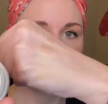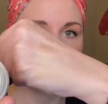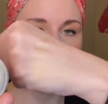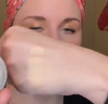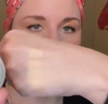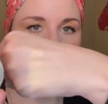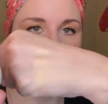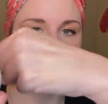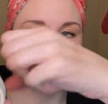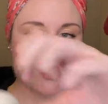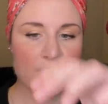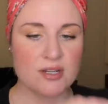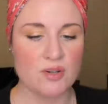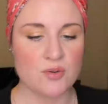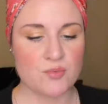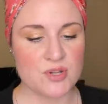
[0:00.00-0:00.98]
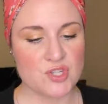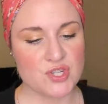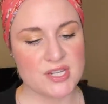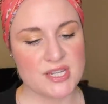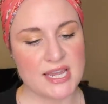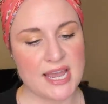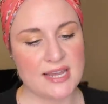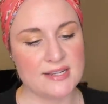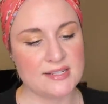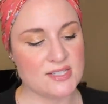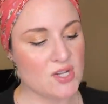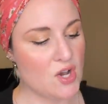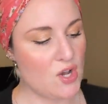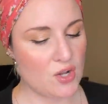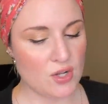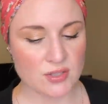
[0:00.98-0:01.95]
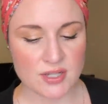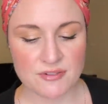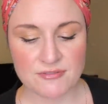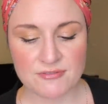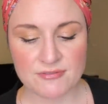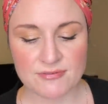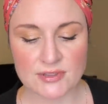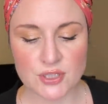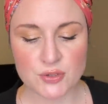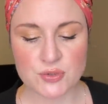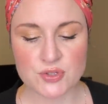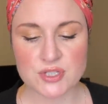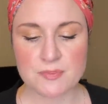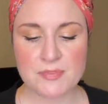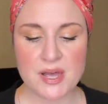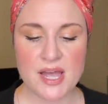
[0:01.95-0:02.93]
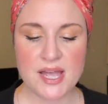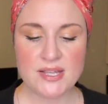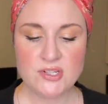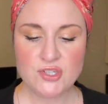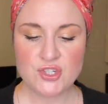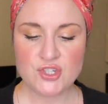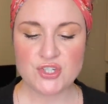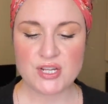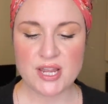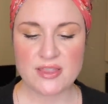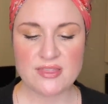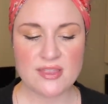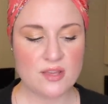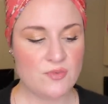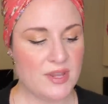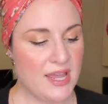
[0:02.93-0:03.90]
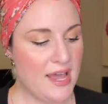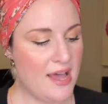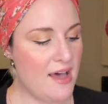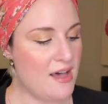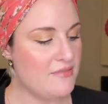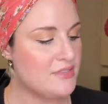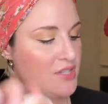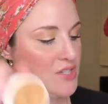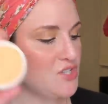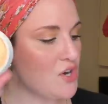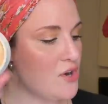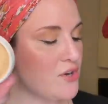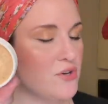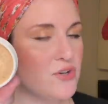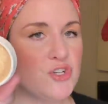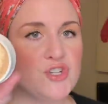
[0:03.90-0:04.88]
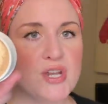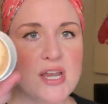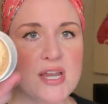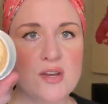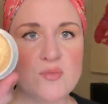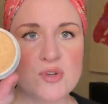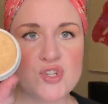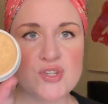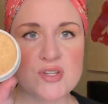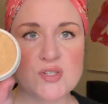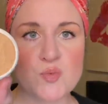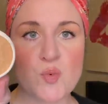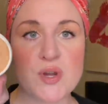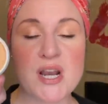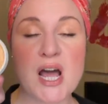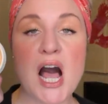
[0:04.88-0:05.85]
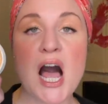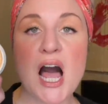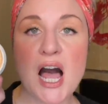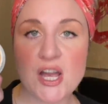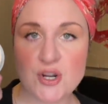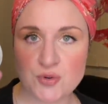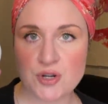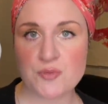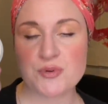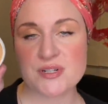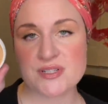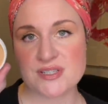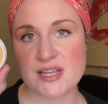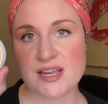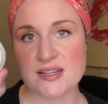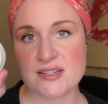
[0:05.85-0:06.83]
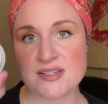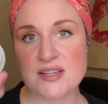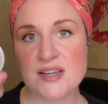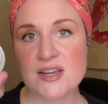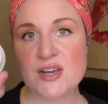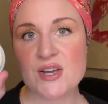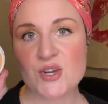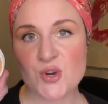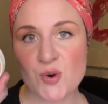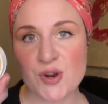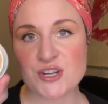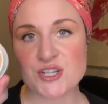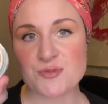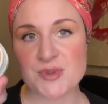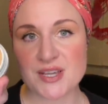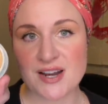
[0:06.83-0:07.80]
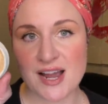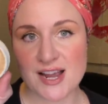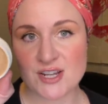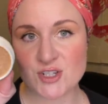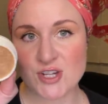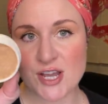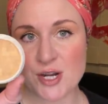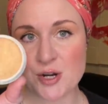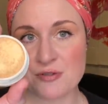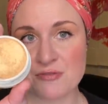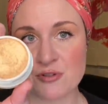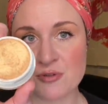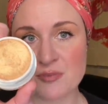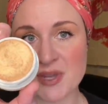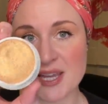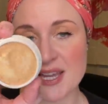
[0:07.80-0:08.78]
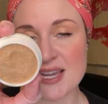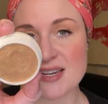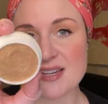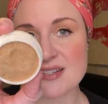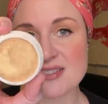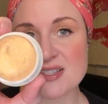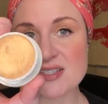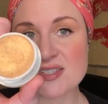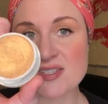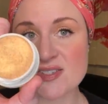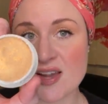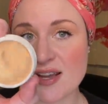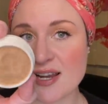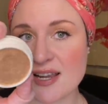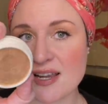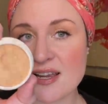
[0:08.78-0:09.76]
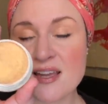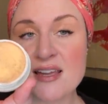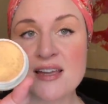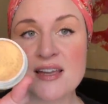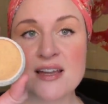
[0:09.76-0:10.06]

collection, which again is called Flute Punch. And then we have the darker shade, which is 100% going to be an eyeshadow for me. It is stunning.